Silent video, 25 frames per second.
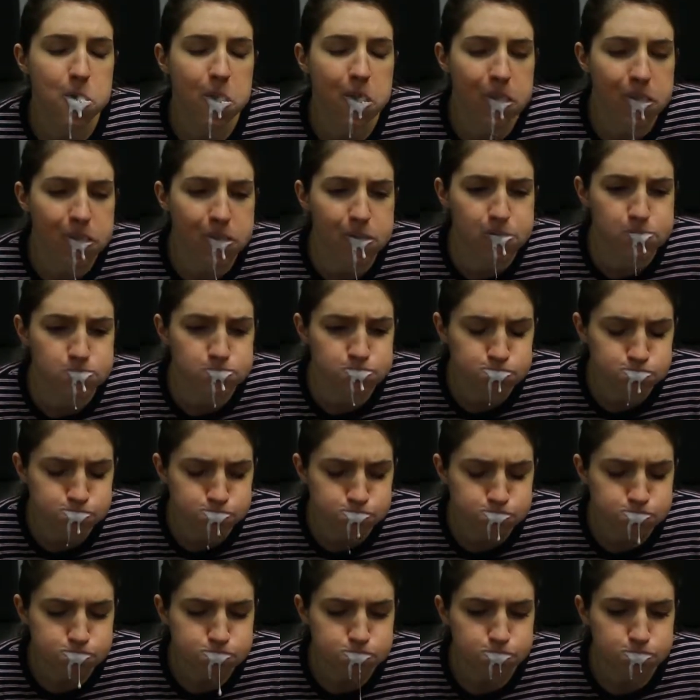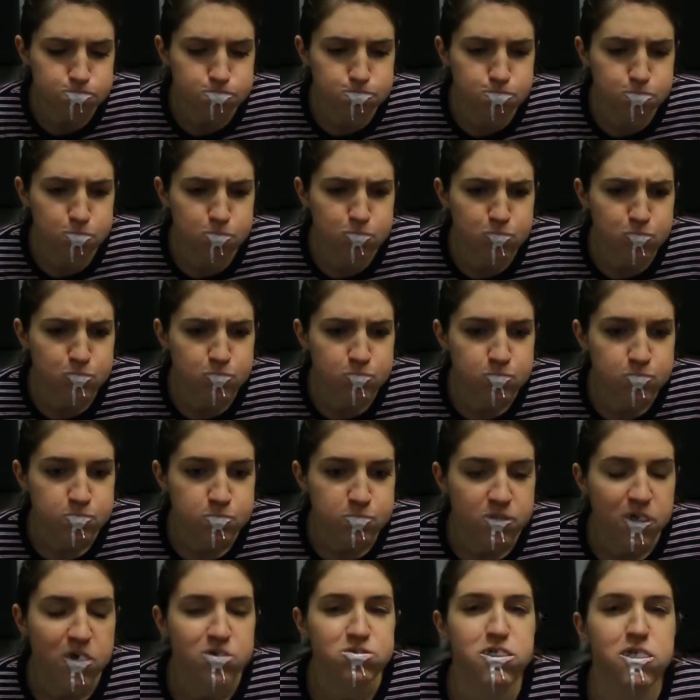and
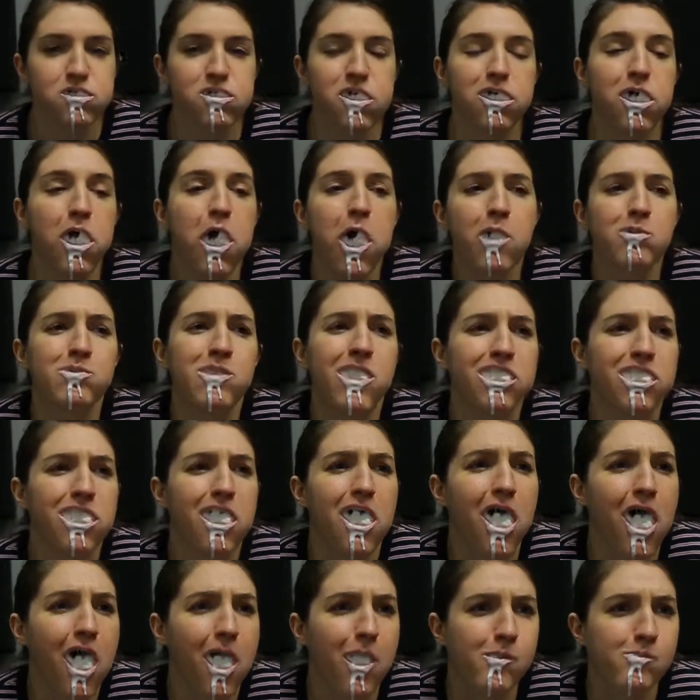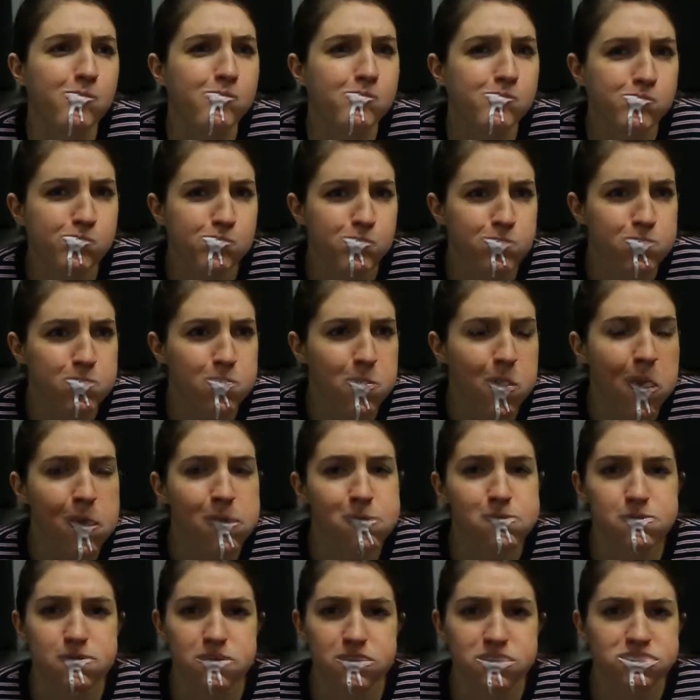they're like, oh my god,
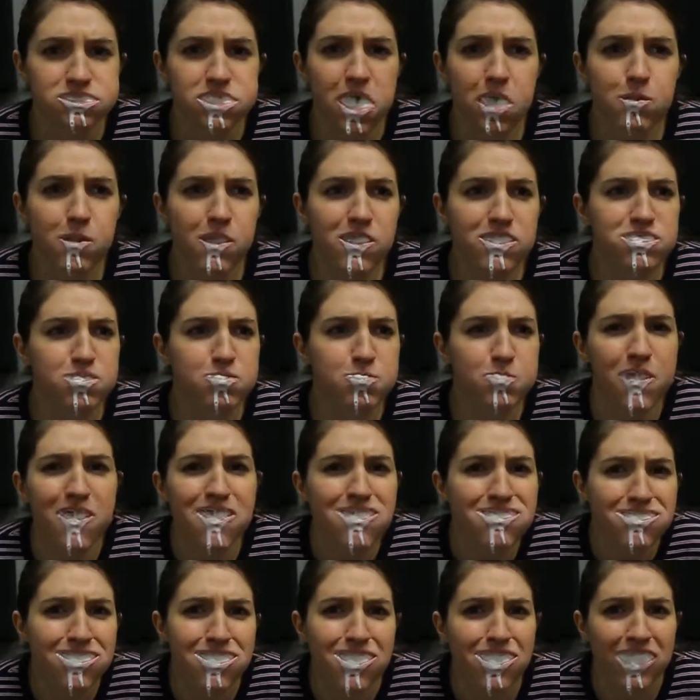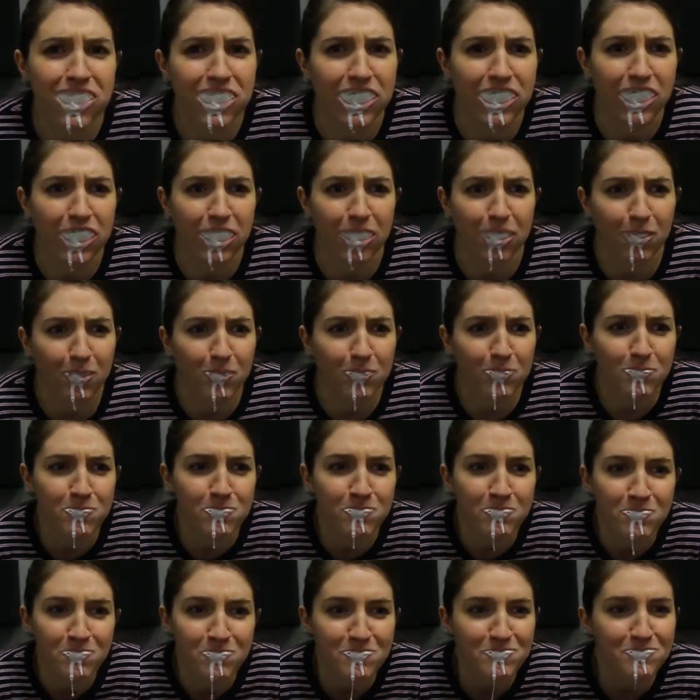someone's been here.
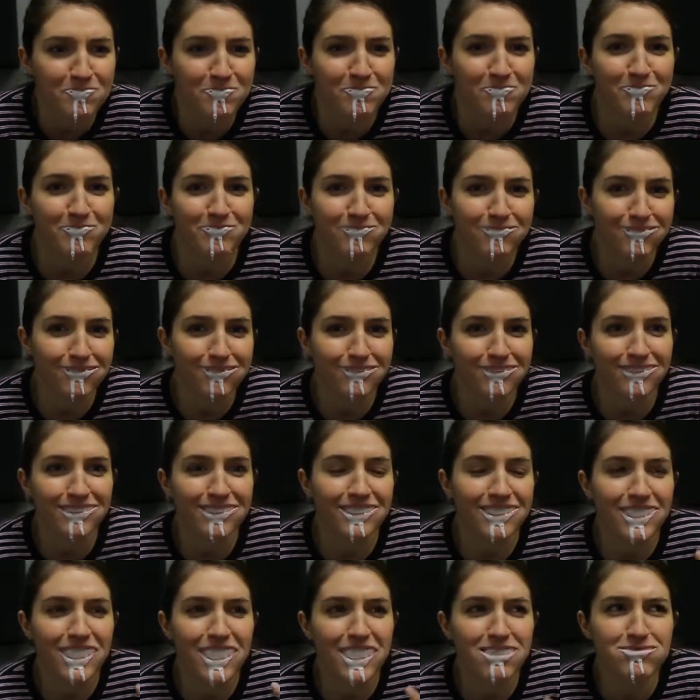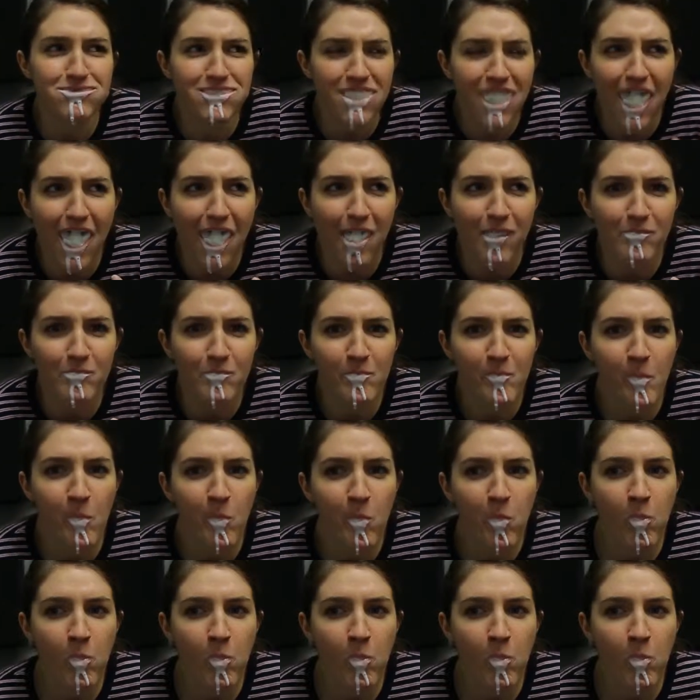And then